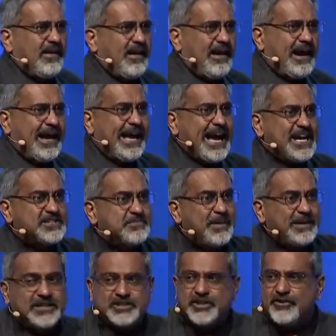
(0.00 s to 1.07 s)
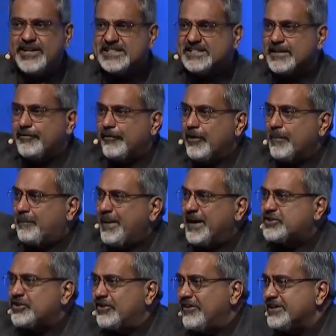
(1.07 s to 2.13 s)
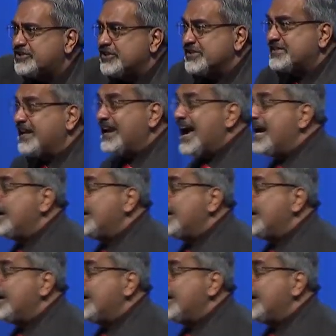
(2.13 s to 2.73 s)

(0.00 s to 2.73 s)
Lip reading: I asked Mother Teresa for a picture and she said, I